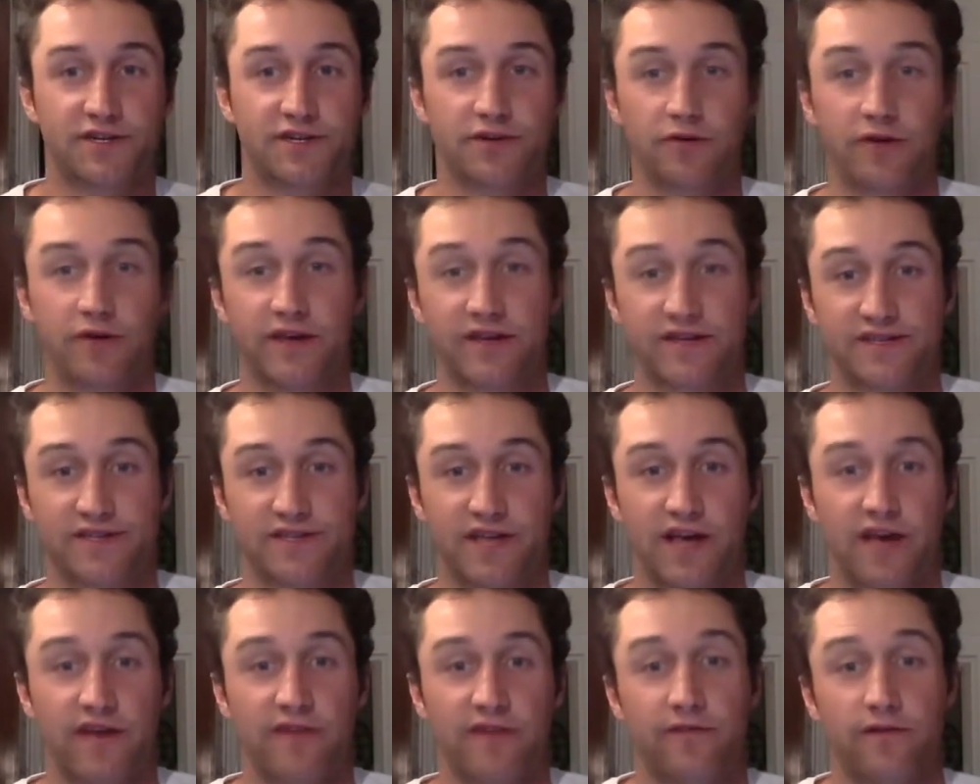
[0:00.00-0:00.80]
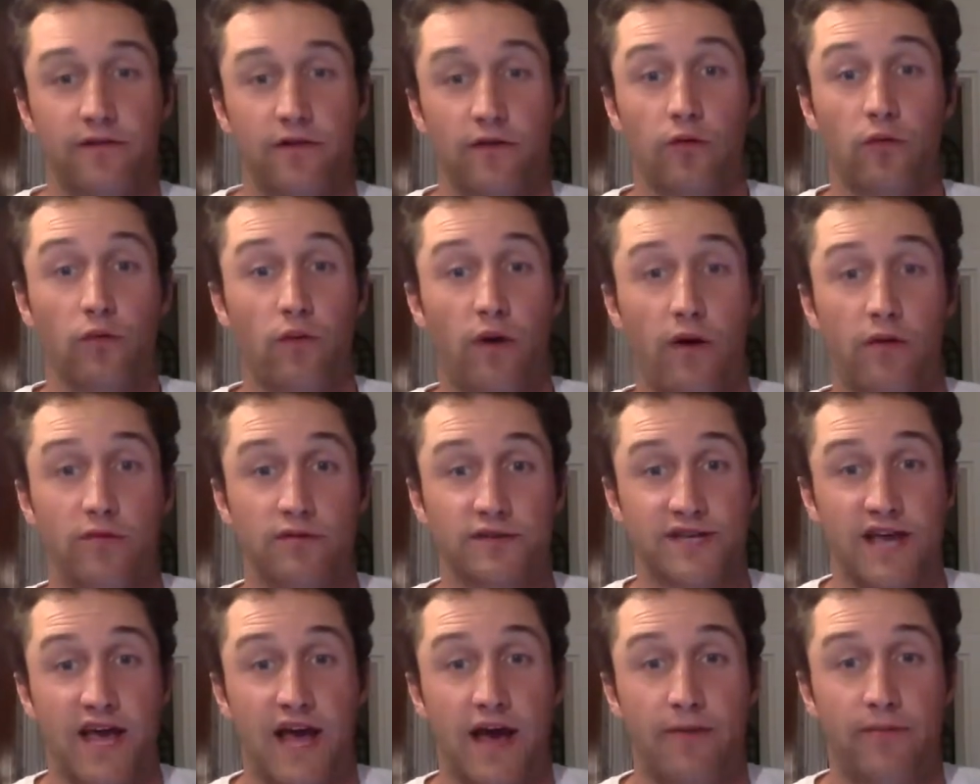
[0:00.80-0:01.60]
to his death or what
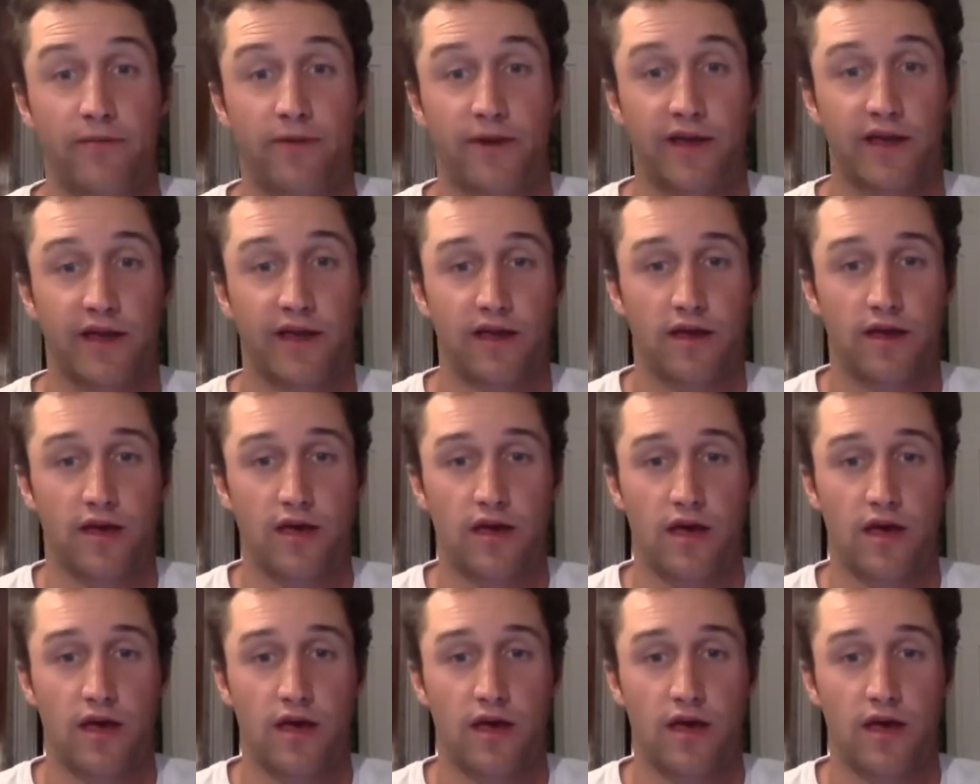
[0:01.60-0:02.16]
was happening,